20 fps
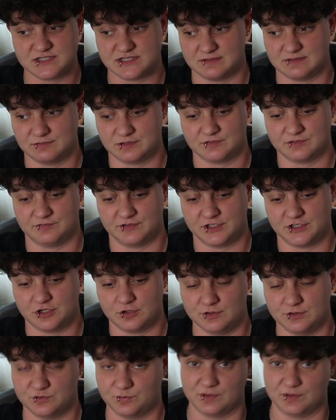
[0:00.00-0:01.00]
similar video.
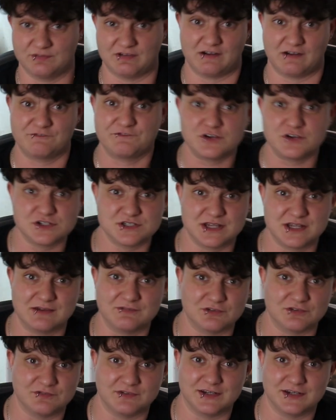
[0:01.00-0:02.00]
It was one of our first
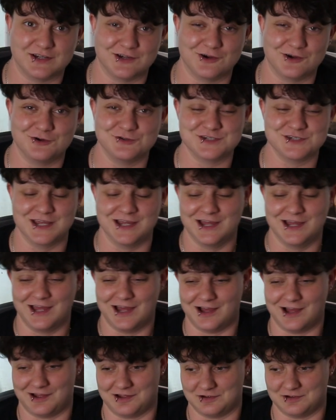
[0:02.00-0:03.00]
ever videos.
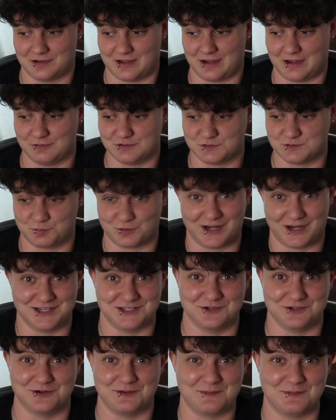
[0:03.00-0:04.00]
I was brand
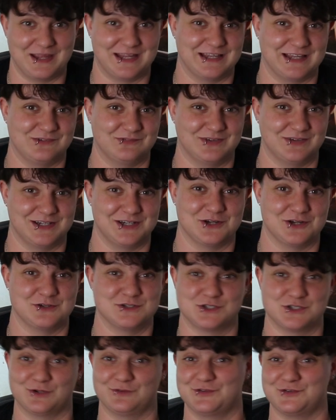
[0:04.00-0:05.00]
new to making videos,
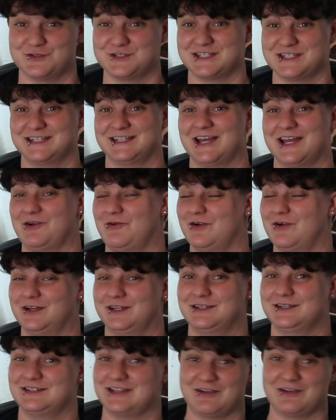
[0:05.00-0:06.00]
so if you've seen that
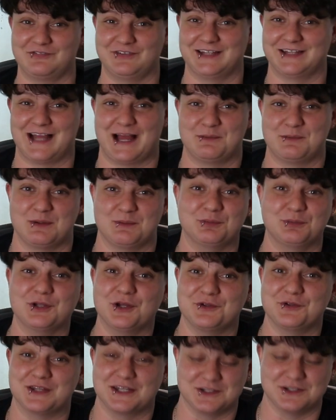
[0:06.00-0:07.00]
one, definitely comment
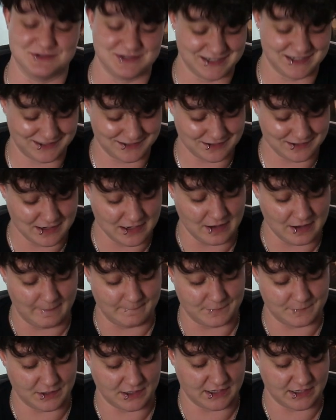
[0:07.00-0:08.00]
below that you did.
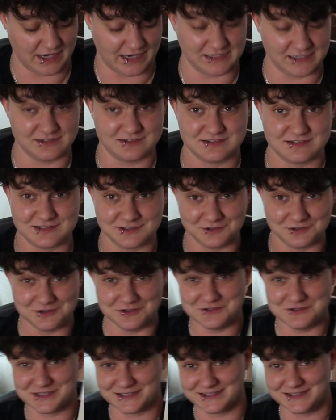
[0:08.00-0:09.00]
But I'm still
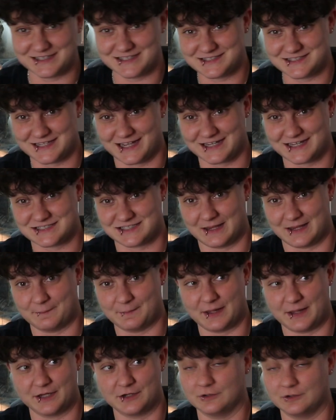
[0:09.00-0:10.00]
using the exact same
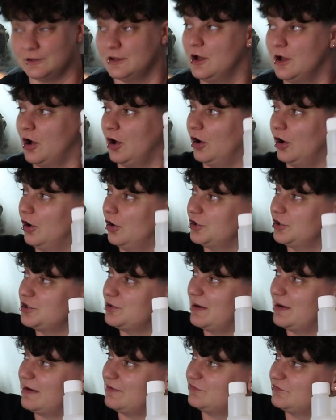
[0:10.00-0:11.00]
bottle. All you
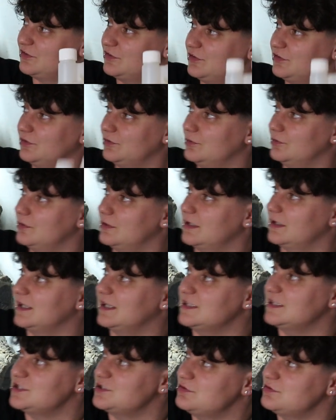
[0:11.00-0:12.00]
have to do
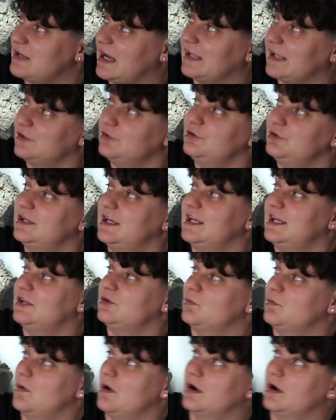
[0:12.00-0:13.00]
is you dilute it
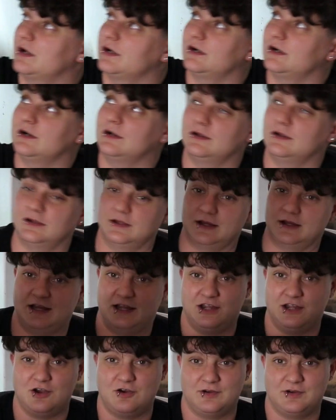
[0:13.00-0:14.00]
in water.
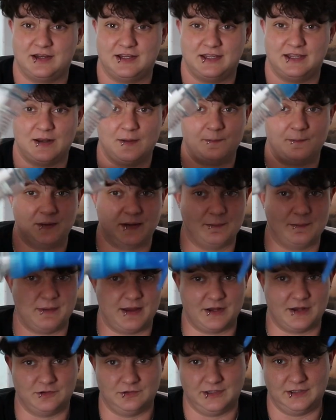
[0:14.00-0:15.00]
I go and I get a big
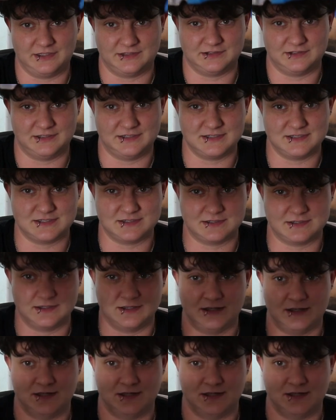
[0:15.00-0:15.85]
bottle like this.